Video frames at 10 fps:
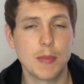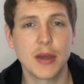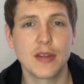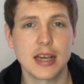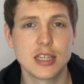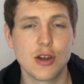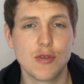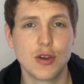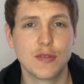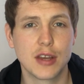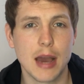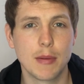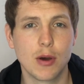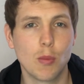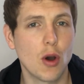big thanks to Haroon for coming
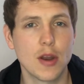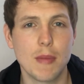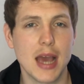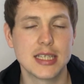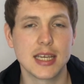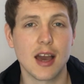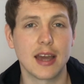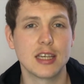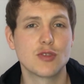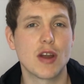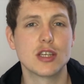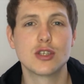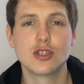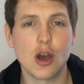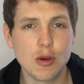on. What an amazing guy, and he's raised
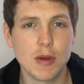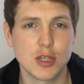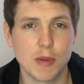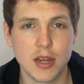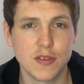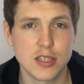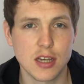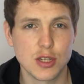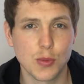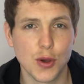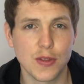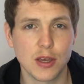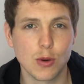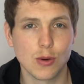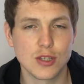so much money for such a worthy
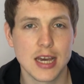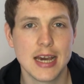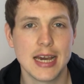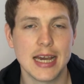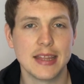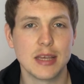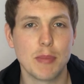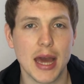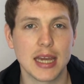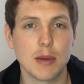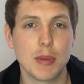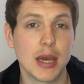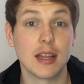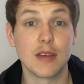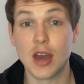cause in the Penny
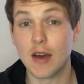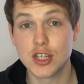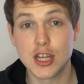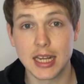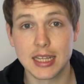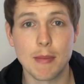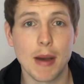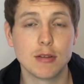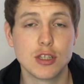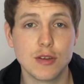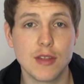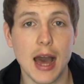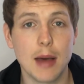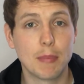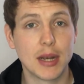Appeal. If you haven't checked them out, do
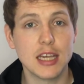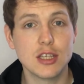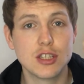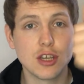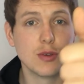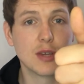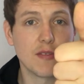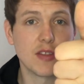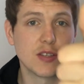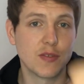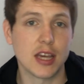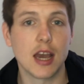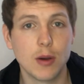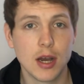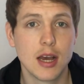that, and please do give this
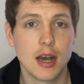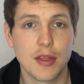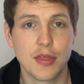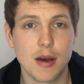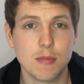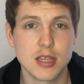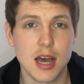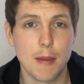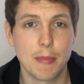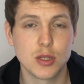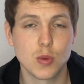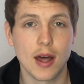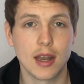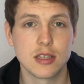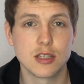video a thumbs up as
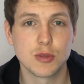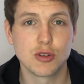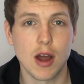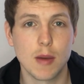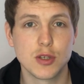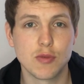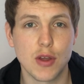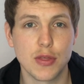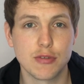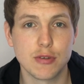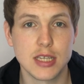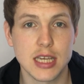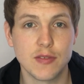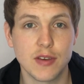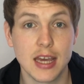well, and subscribe to RunThrough
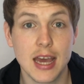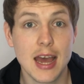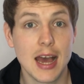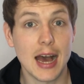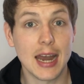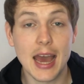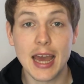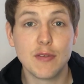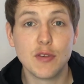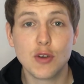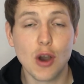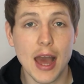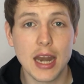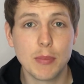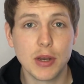TV. And hey, if you've got
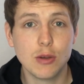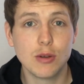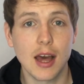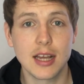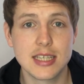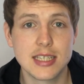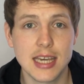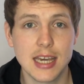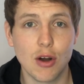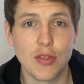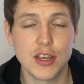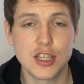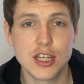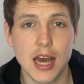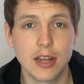anybody you'd like to see on this
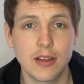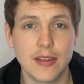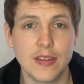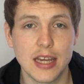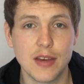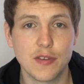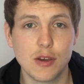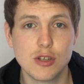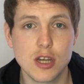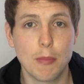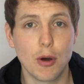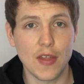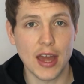channel in the near future, put their